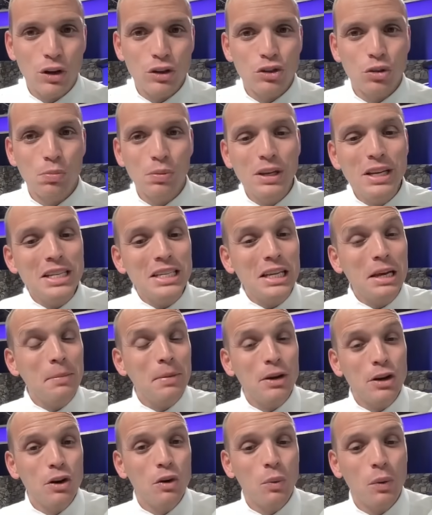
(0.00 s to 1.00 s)
So please let
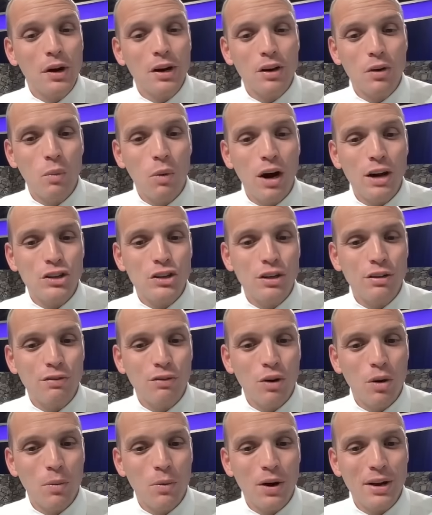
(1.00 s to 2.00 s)
me know where you're watching
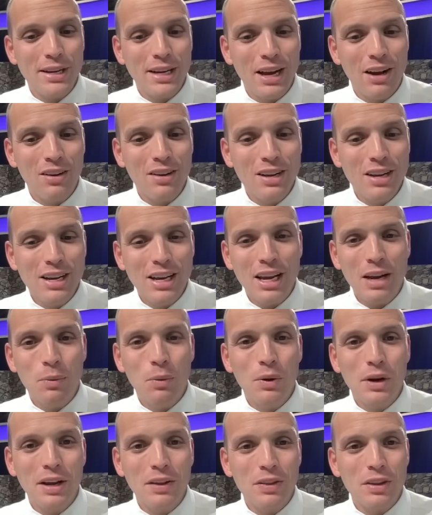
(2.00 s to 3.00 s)
from right now, and
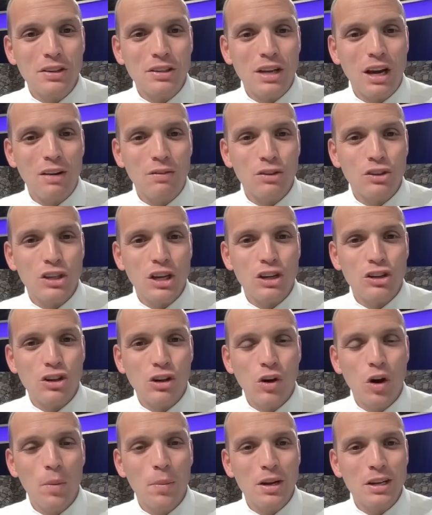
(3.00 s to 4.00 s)
we'll get this conversation
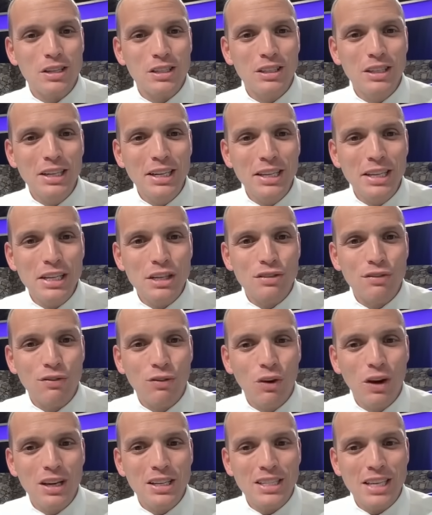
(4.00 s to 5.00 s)
going, because look at these
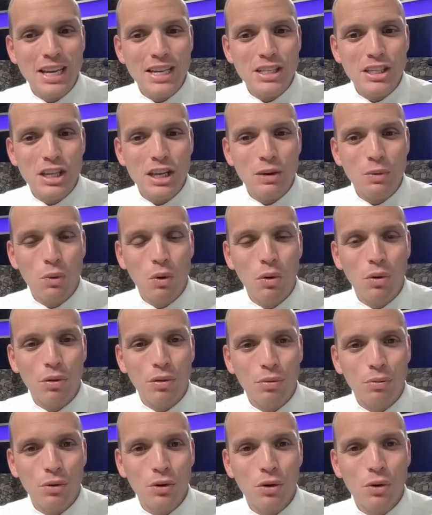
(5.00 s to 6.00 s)
fronts as they roll
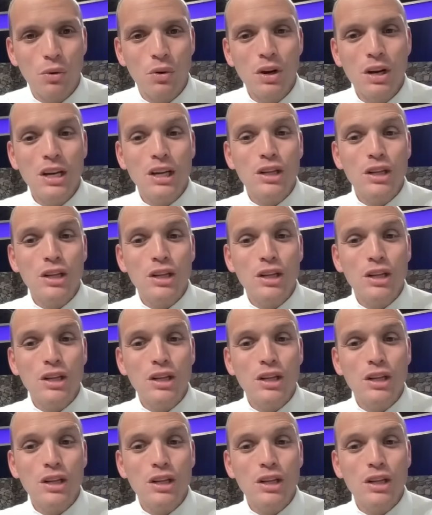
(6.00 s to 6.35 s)
through.